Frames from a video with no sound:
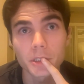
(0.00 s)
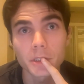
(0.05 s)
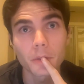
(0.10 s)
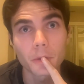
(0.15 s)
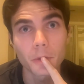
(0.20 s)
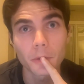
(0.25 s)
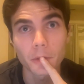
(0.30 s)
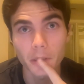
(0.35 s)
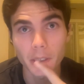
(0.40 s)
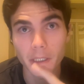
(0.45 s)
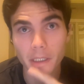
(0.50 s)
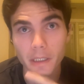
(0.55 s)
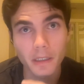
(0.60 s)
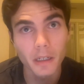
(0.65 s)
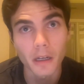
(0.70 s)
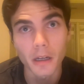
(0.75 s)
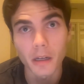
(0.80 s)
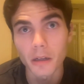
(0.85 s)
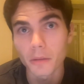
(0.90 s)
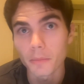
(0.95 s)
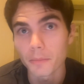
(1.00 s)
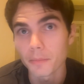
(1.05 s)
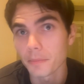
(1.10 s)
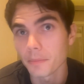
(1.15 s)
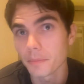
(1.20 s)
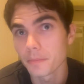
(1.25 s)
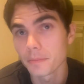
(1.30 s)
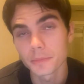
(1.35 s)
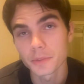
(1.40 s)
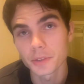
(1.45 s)
or like
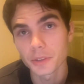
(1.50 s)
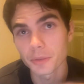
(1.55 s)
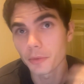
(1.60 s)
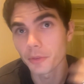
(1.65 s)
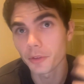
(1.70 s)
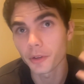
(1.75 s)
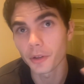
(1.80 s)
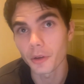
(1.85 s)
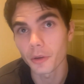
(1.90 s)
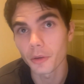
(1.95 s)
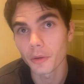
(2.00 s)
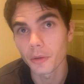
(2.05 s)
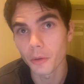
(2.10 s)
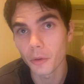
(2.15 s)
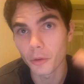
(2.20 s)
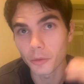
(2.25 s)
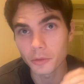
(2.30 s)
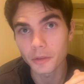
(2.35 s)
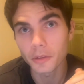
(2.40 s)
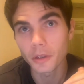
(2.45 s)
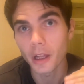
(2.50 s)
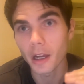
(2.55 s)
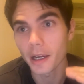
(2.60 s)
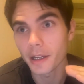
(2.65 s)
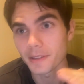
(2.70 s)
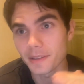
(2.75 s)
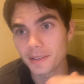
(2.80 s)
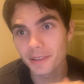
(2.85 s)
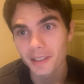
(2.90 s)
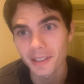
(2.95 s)
some of our old
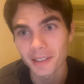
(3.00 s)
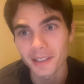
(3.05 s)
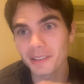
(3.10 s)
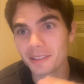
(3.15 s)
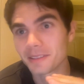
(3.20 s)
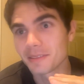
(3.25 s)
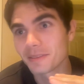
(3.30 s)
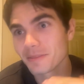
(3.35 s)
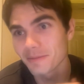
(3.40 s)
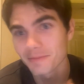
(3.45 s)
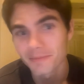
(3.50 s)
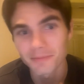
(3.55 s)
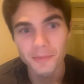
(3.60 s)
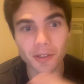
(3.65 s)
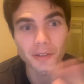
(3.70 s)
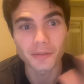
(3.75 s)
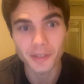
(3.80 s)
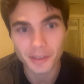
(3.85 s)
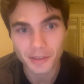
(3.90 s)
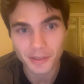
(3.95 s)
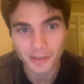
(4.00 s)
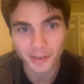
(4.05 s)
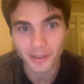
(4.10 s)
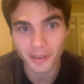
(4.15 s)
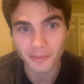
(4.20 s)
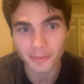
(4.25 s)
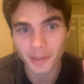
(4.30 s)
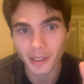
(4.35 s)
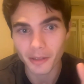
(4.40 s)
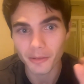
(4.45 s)
clients in like a previous startup
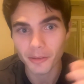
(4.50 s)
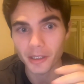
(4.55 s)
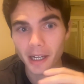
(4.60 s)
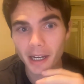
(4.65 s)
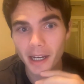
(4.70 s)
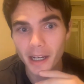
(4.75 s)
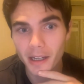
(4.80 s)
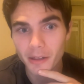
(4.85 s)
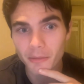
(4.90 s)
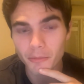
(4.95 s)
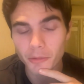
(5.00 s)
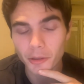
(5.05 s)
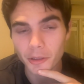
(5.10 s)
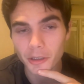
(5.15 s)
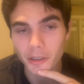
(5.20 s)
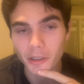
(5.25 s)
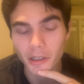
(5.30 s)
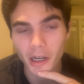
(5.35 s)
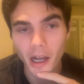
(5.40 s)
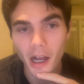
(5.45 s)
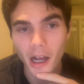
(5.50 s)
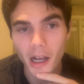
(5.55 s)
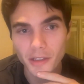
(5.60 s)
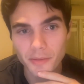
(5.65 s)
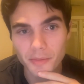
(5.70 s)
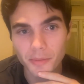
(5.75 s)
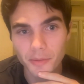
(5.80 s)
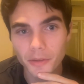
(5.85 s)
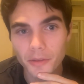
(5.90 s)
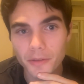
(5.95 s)
that we had were
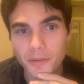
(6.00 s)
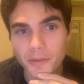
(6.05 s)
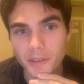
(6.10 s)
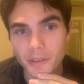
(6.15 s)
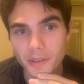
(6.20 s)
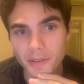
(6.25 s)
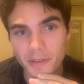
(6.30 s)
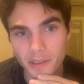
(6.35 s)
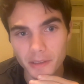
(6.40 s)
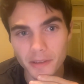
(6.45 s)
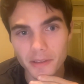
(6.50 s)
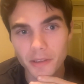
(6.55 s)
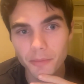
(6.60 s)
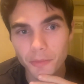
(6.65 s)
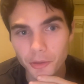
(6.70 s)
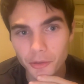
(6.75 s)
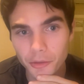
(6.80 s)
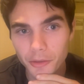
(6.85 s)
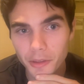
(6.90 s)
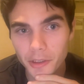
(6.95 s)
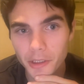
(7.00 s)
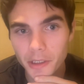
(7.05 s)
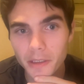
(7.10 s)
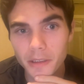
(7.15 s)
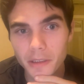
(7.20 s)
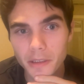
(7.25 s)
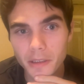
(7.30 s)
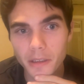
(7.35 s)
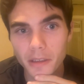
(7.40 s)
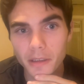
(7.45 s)
hospitals, and it's like
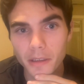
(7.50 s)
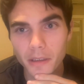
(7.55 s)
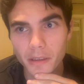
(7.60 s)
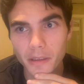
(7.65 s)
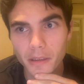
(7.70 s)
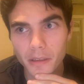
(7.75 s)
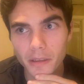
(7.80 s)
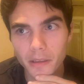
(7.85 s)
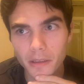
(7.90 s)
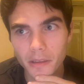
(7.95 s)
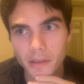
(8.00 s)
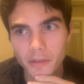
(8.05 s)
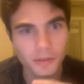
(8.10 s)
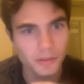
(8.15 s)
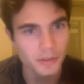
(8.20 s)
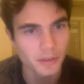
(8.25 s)
similarly just a